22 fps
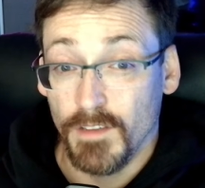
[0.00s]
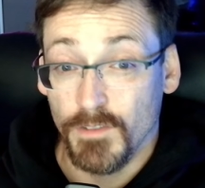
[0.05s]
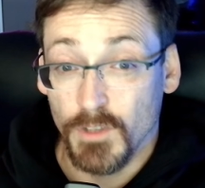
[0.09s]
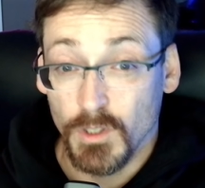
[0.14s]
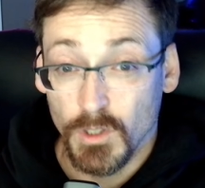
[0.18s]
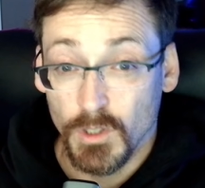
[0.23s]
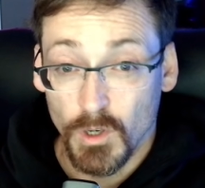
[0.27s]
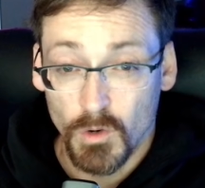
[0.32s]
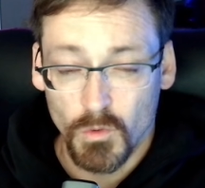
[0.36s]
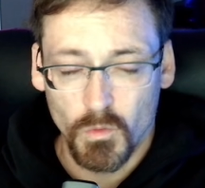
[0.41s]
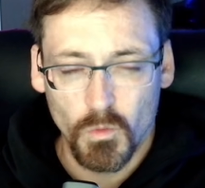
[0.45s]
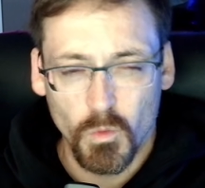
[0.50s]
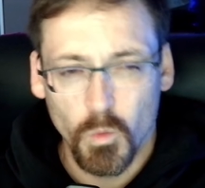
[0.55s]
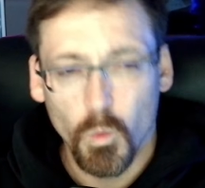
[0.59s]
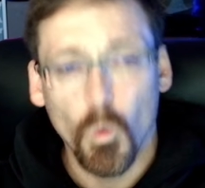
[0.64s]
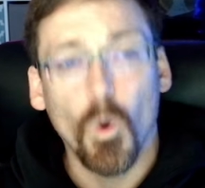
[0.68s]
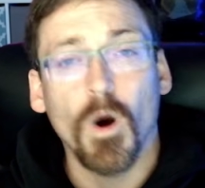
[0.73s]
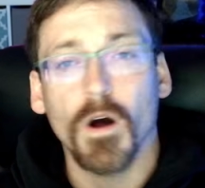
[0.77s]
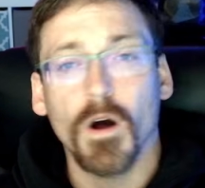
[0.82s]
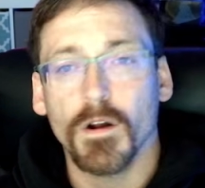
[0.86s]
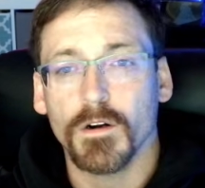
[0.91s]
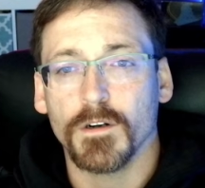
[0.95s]
If you don't
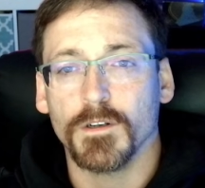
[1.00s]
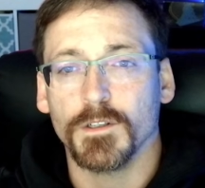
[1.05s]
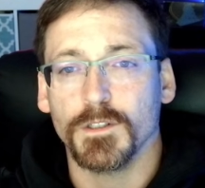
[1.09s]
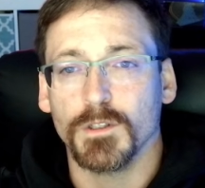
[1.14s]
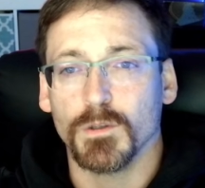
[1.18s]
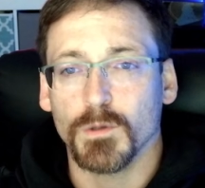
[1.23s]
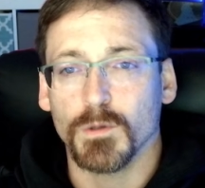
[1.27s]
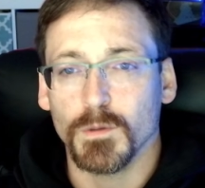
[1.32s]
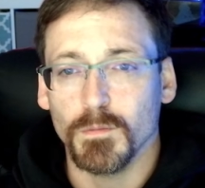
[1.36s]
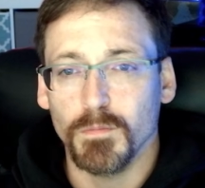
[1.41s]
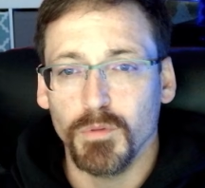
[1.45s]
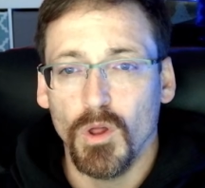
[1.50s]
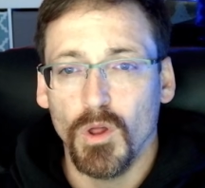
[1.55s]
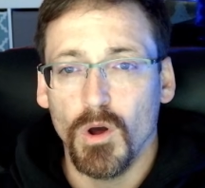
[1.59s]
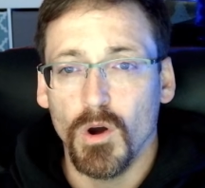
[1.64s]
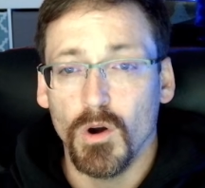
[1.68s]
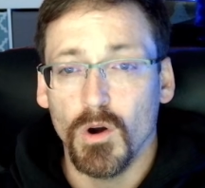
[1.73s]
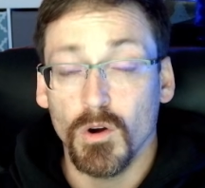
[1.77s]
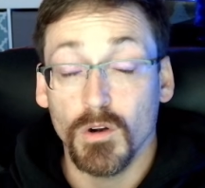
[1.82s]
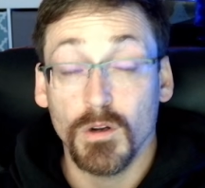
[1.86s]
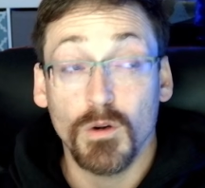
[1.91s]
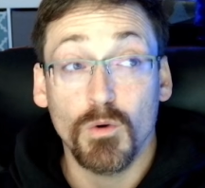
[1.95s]
water your
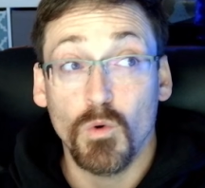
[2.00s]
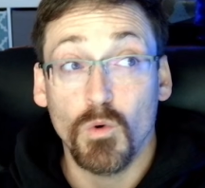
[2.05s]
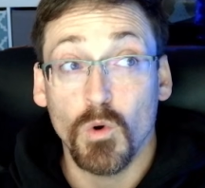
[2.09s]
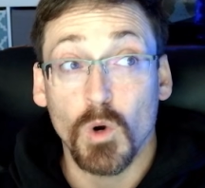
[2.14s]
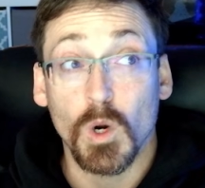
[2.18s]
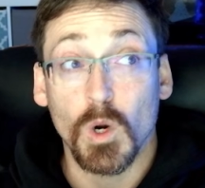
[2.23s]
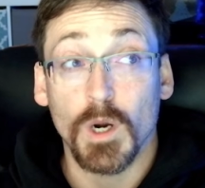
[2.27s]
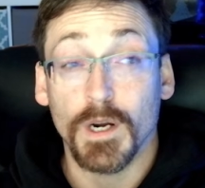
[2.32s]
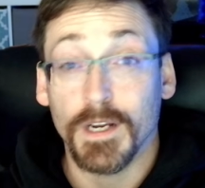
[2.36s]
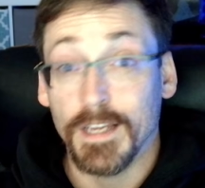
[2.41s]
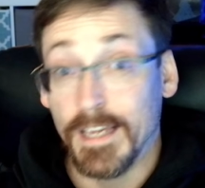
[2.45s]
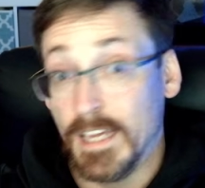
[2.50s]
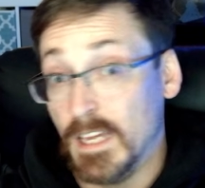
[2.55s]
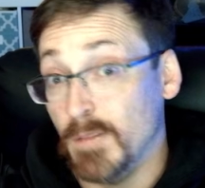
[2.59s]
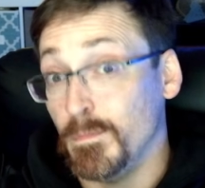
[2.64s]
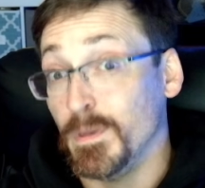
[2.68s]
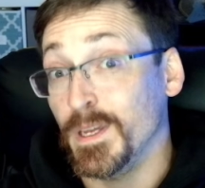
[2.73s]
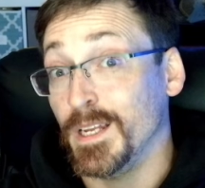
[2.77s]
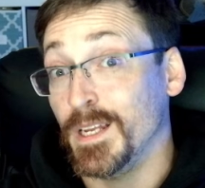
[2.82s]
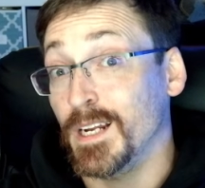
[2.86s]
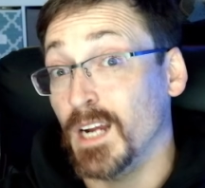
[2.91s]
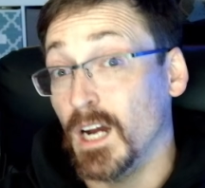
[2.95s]
blog or
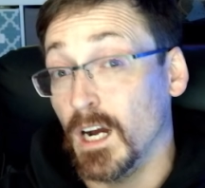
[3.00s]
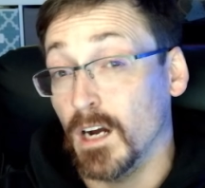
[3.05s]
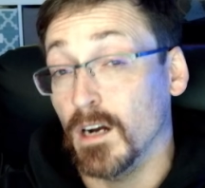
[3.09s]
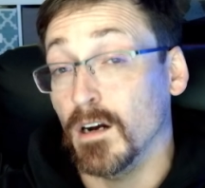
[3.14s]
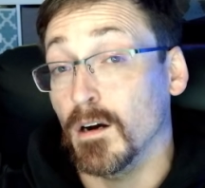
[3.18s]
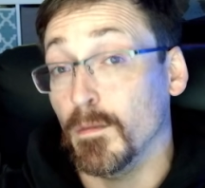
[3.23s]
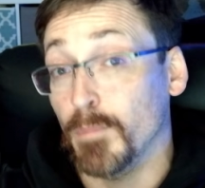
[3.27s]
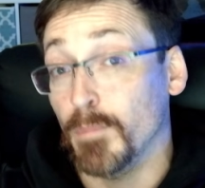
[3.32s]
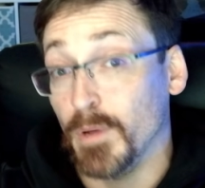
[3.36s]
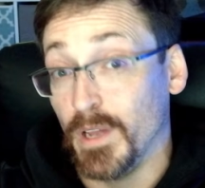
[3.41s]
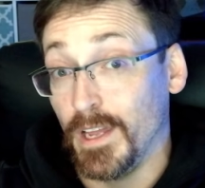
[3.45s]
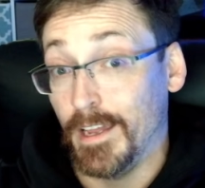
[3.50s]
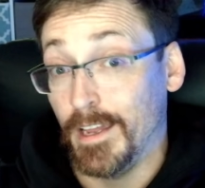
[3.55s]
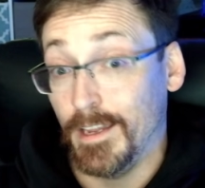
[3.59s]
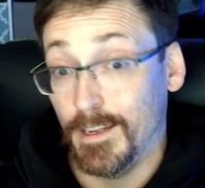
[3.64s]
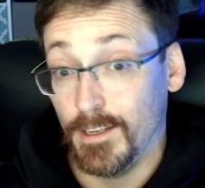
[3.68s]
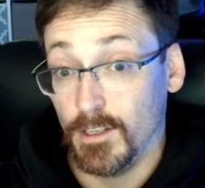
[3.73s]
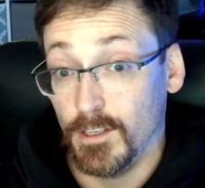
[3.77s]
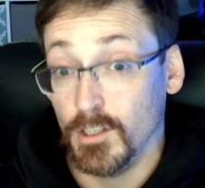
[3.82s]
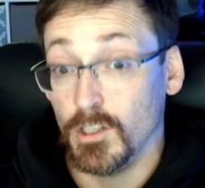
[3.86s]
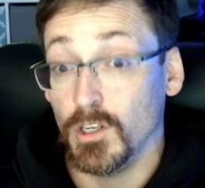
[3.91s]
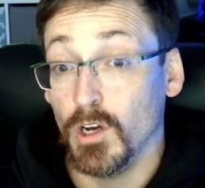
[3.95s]
keep it up
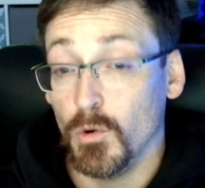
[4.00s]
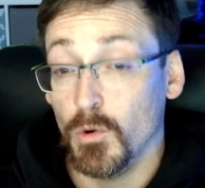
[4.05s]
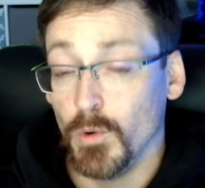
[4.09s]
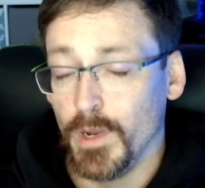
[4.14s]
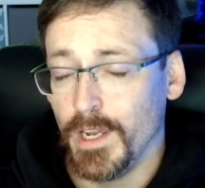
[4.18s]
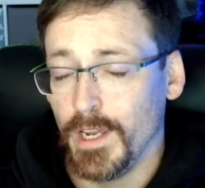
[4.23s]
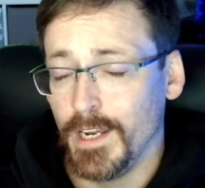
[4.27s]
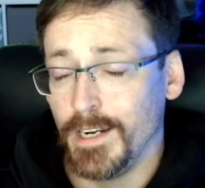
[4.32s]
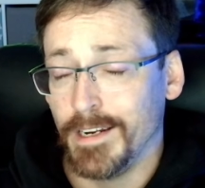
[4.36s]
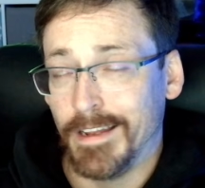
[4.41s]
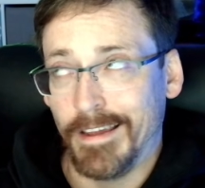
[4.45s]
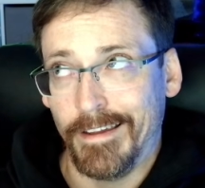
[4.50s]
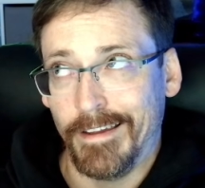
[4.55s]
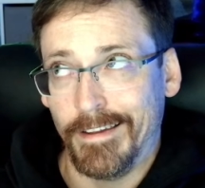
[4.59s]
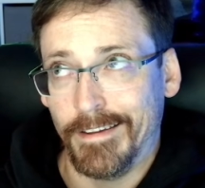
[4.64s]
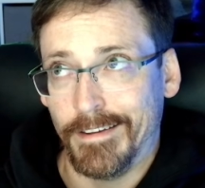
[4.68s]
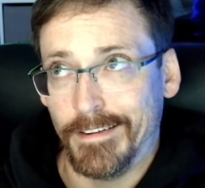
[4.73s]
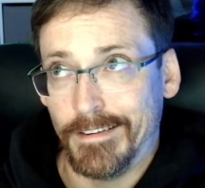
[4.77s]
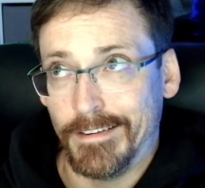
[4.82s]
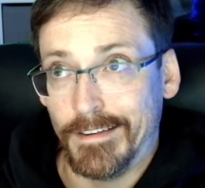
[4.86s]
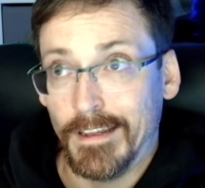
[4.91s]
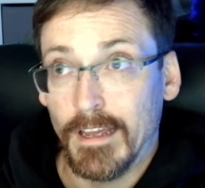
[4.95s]
and going
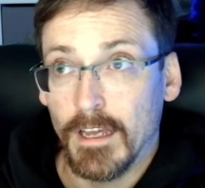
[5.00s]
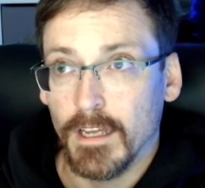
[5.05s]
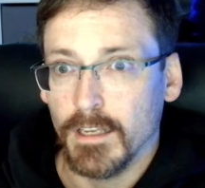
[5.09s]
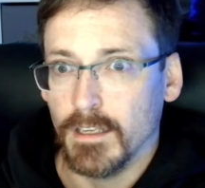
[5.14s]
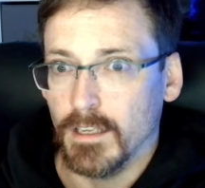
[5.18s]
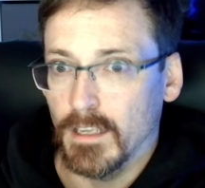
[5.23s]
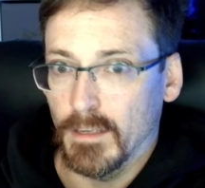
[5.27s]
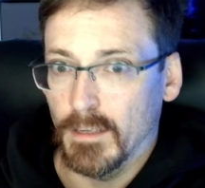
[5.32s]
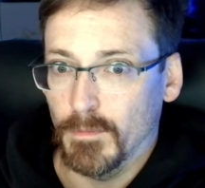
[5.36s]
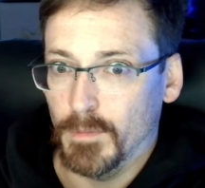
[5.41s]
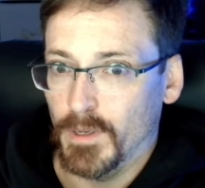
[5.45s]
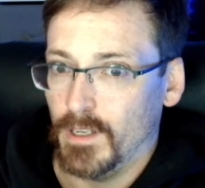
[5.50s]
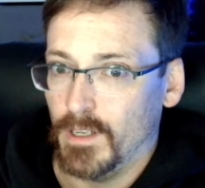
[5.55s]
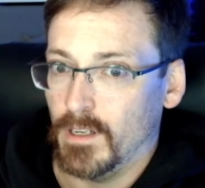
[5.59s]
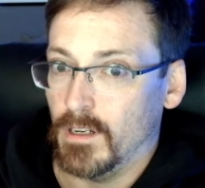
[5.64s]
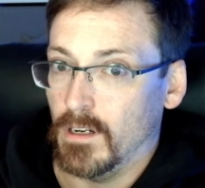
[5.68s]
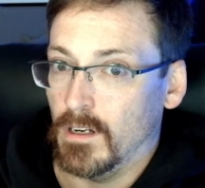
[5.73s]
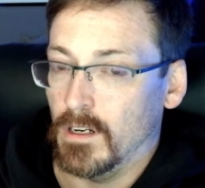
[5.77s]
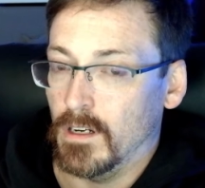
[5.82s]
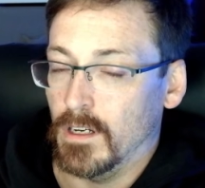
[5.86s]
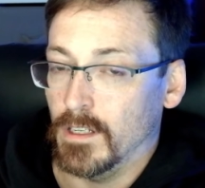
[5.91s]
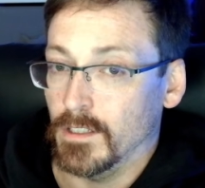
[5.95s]
and keep it
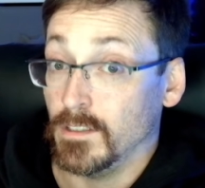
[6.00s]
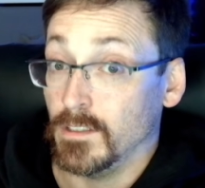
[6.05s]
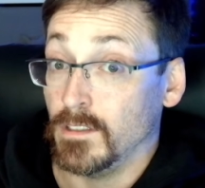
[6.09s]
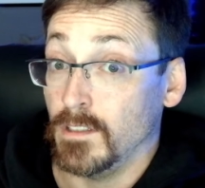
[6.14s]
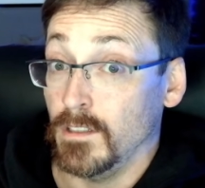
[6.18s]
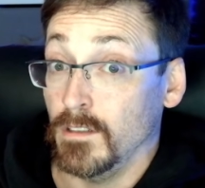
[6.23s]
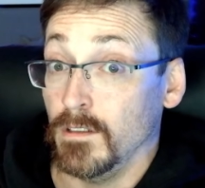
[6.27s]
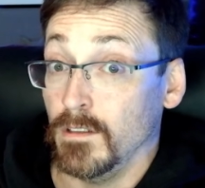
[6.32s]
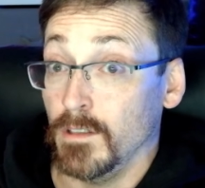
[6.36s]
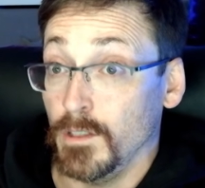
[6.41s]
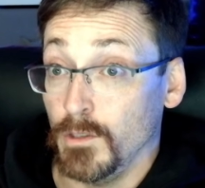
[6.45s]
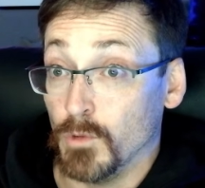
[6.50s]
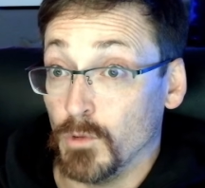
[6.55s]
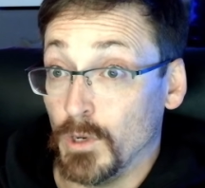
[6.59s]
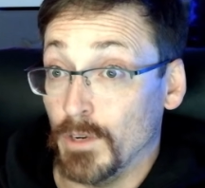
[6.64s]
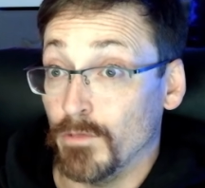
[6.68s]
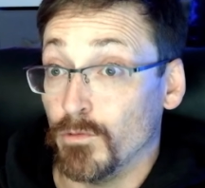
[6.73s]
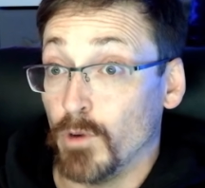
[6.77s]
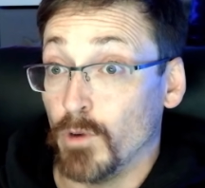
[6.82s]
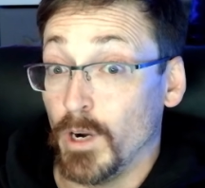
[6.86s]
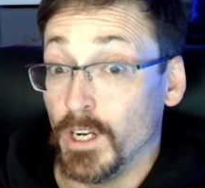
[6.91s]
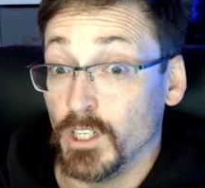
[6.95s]
constantly
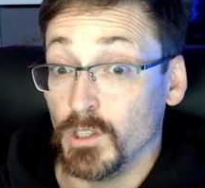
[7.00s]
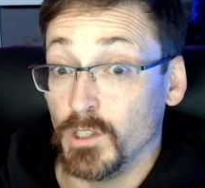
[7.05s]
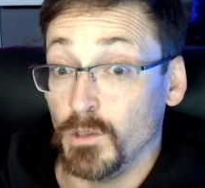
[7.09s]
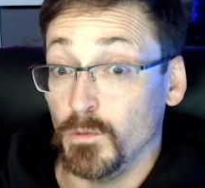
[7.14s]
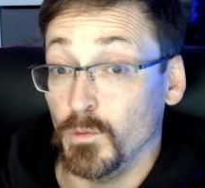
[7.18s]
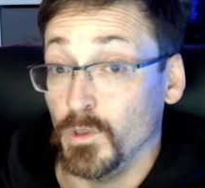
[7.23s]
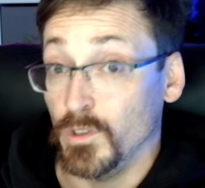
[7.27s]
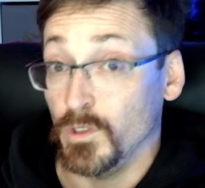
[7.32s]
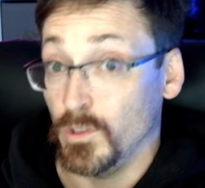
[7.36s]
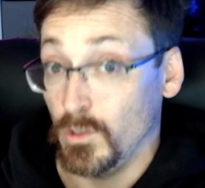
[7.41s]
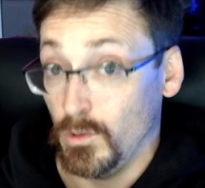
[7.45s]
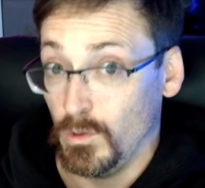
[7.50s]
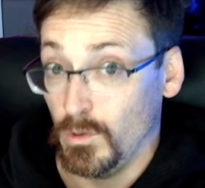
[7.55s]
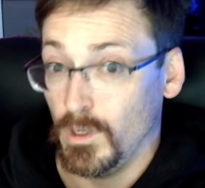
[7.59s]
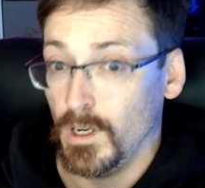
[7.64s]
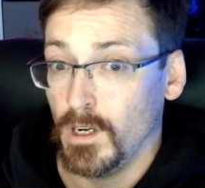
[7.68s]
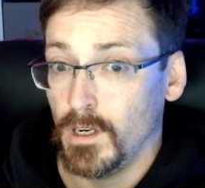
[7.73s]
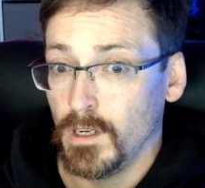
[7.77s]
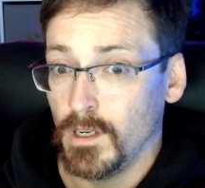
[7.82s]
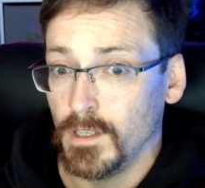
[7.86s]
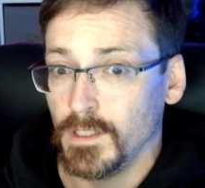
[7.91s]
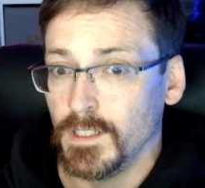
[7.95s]
refreshing with new
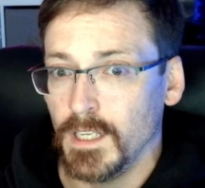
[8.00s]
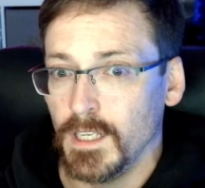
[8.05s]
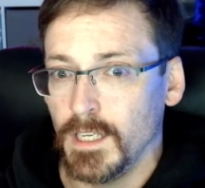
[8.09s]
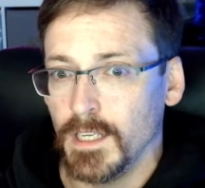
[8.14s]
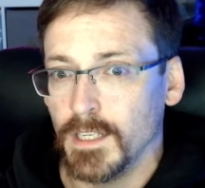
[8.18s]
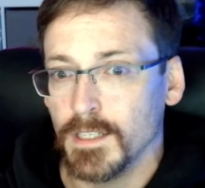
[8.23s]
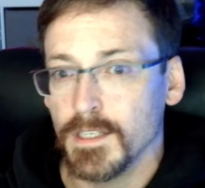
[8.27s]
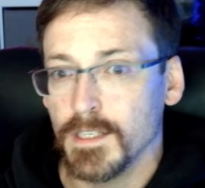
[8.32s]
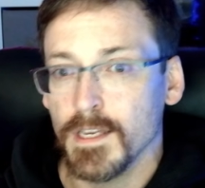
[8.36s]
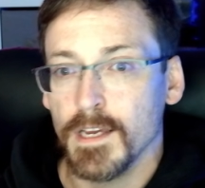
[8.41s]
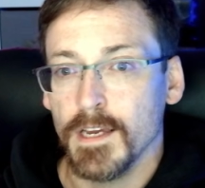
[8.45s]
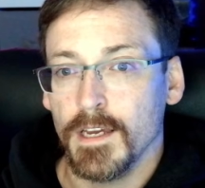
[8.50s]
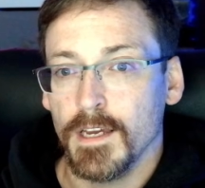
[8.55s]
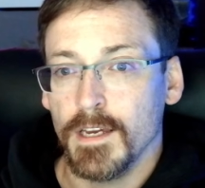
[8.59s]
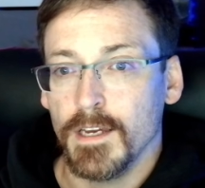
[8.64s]
content,